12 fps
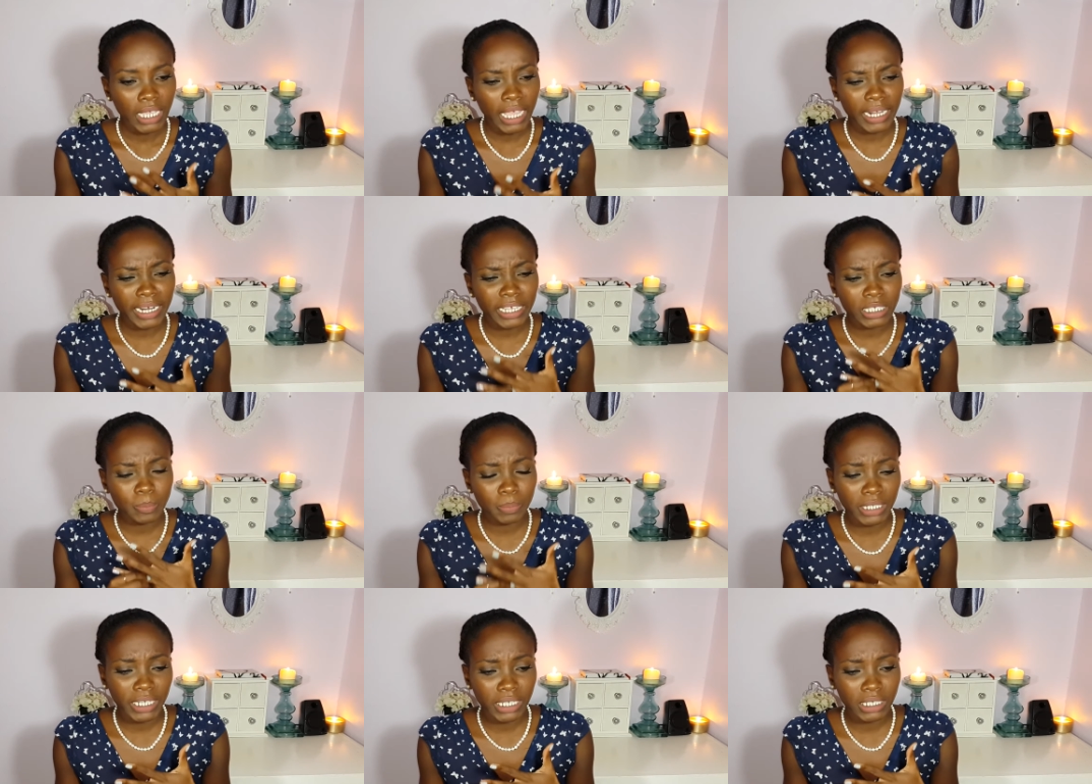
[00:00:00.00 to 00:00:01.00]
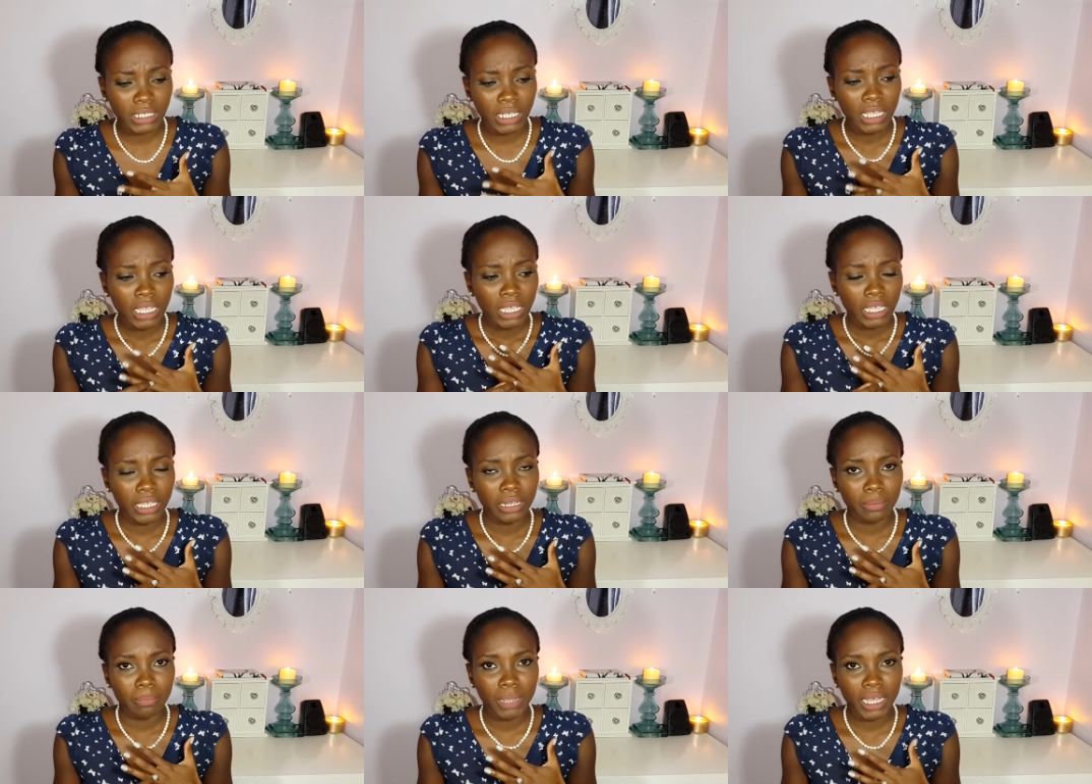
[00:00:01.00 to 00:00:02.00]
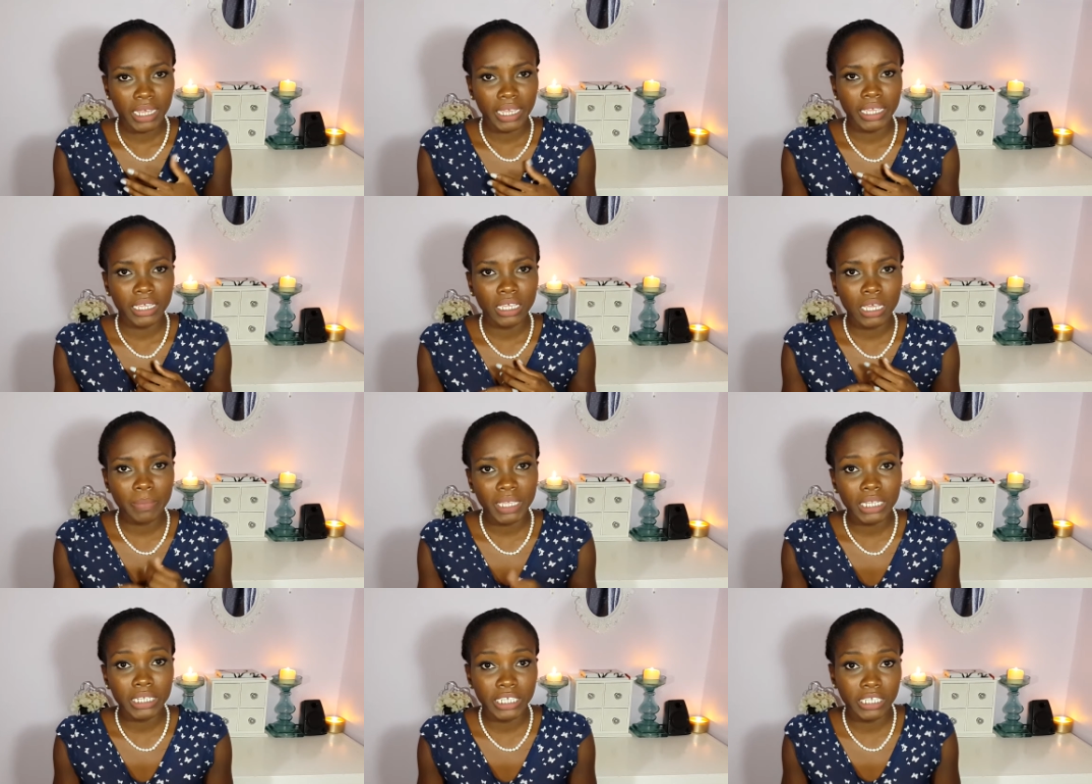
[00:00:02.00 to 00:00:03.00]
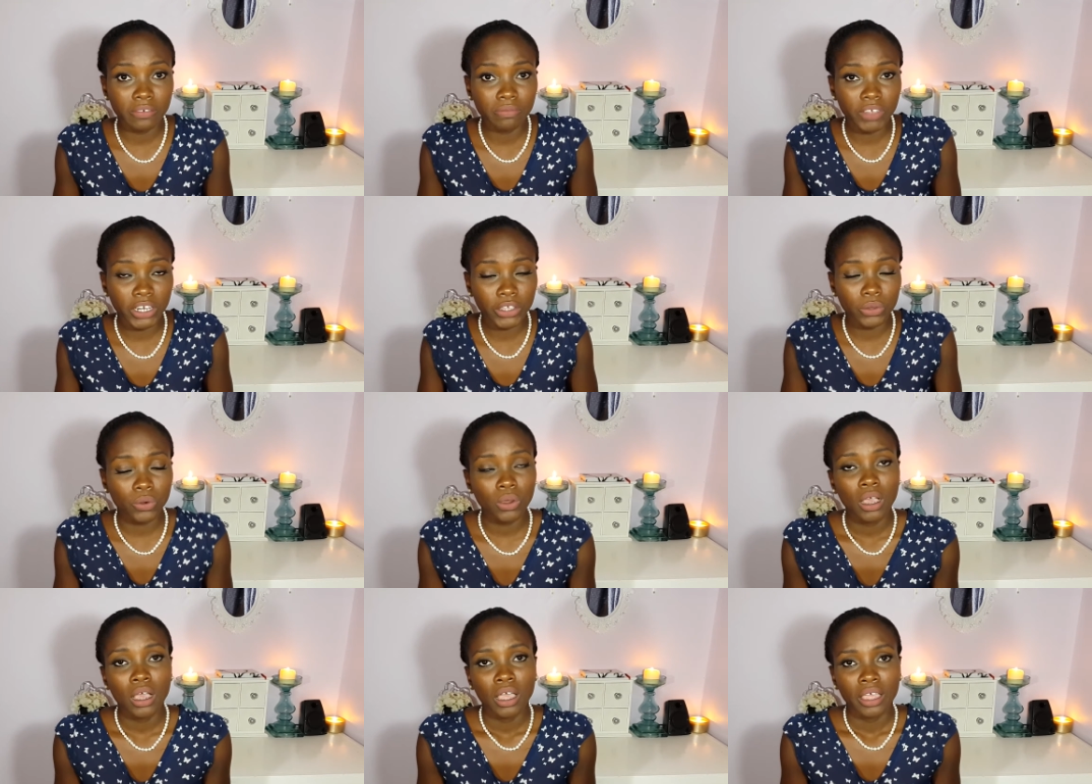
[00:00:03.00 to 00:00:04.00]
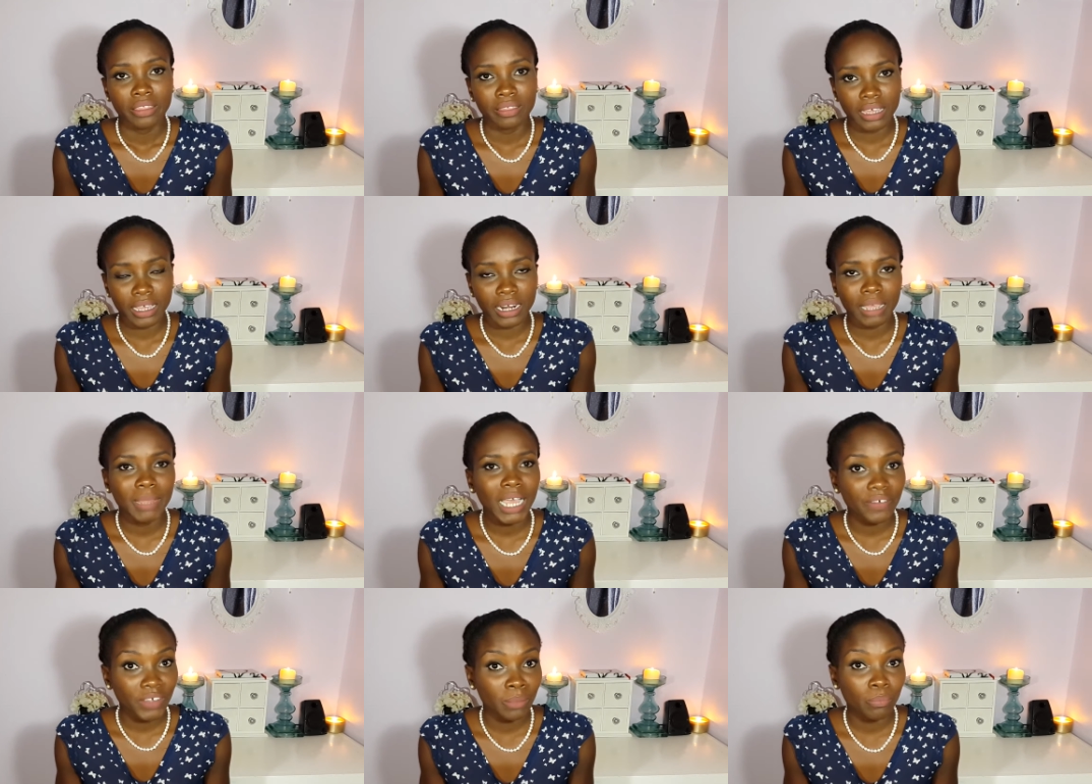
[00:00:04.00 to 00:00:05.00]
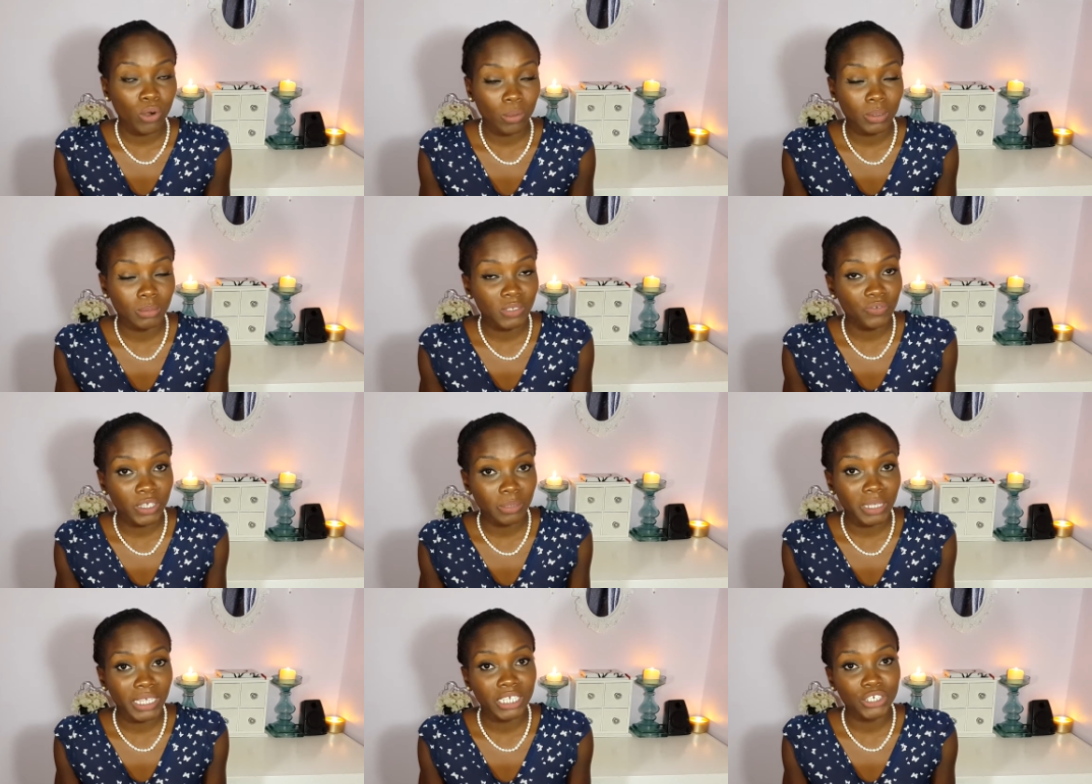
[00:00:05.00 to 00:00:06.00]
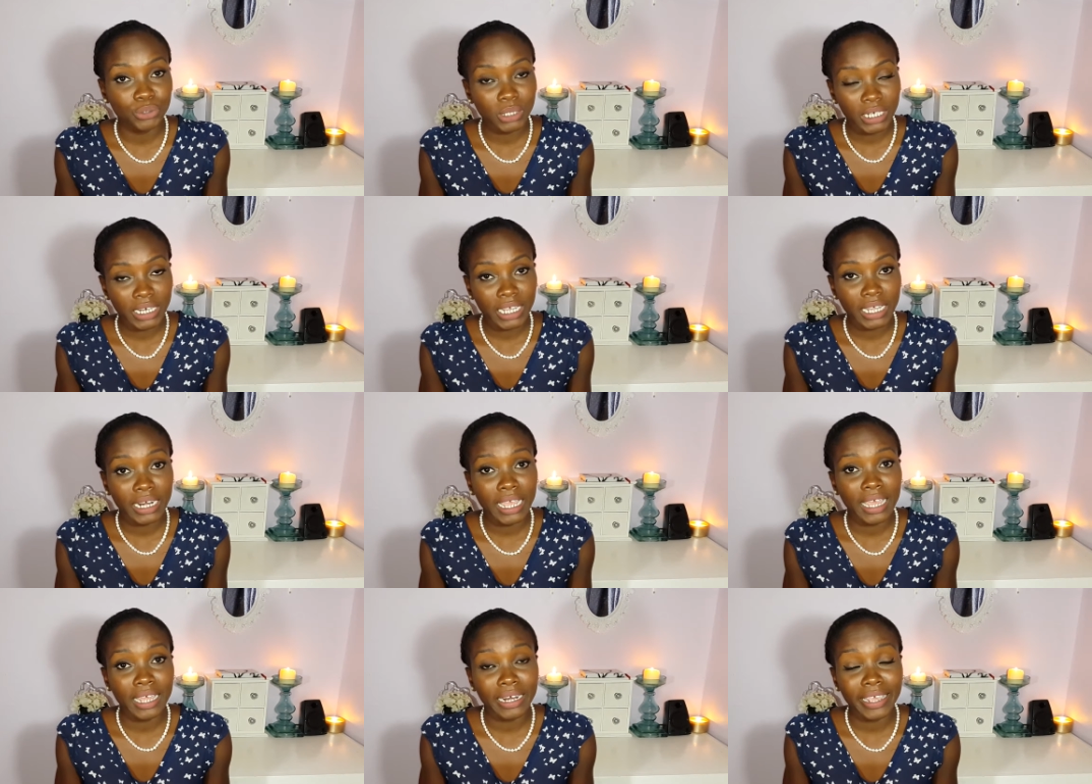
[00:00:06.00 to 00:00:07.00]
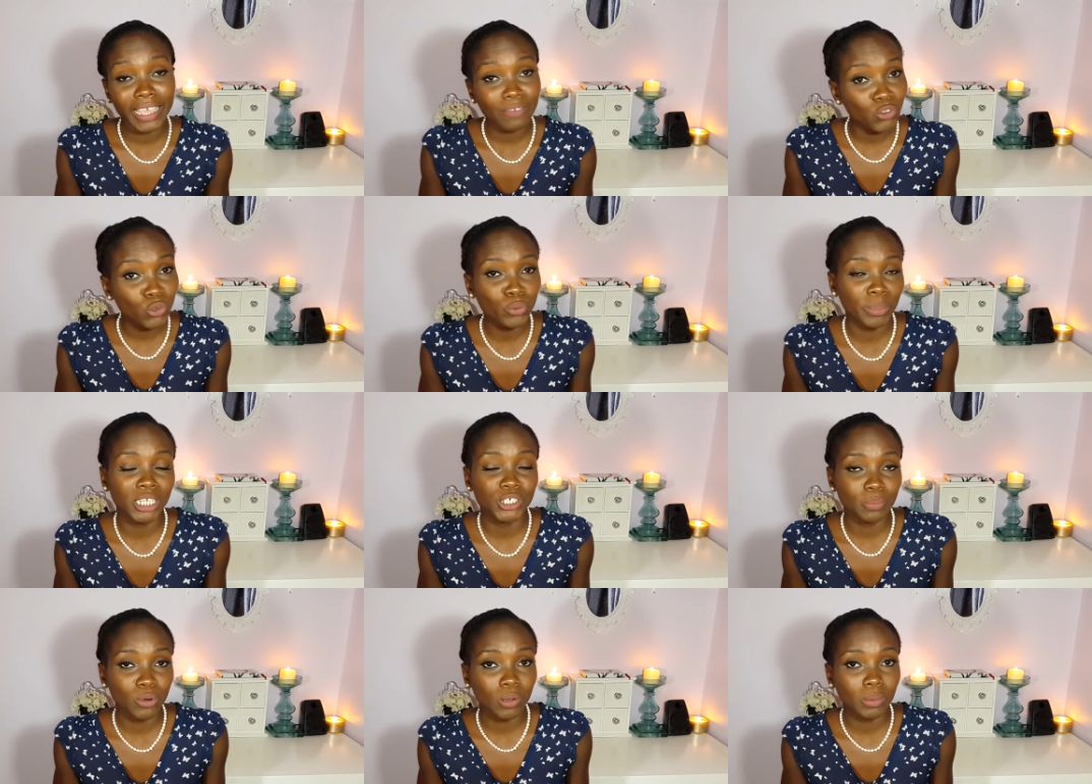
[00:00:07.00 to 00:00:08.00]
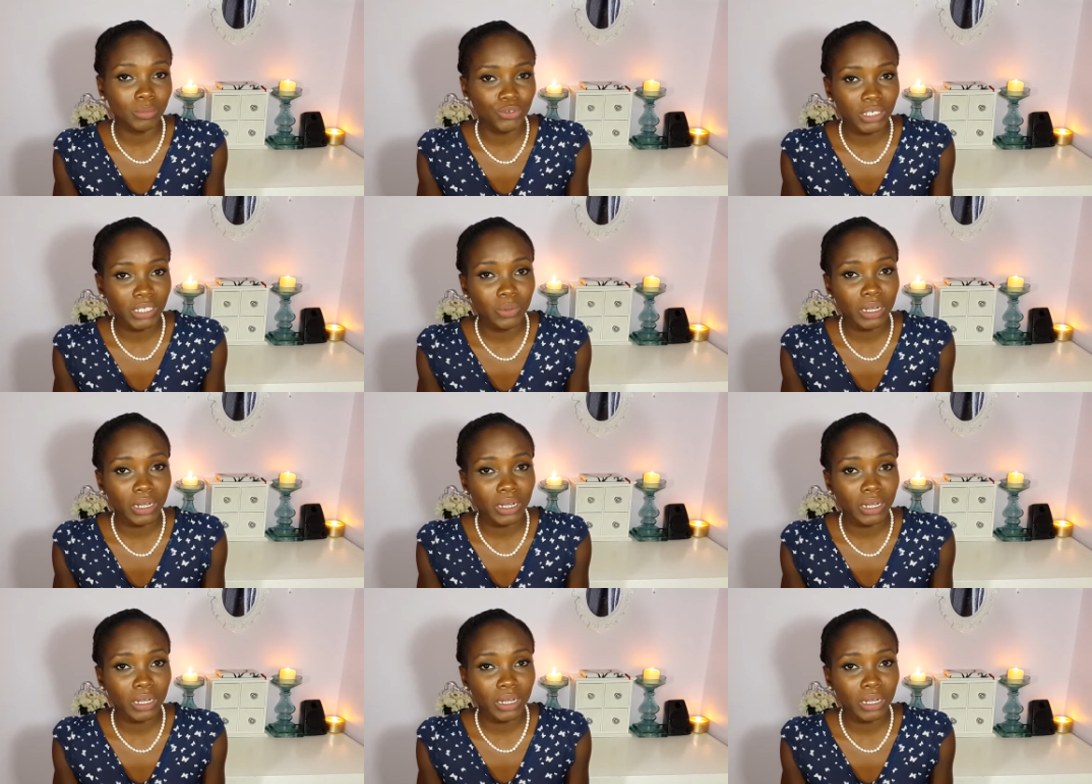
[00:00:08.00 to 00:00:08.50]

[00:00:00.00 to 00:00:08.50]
and I explained in my Coming Clean video that I'm having problems filming in Trinidad, and I have two major problems really.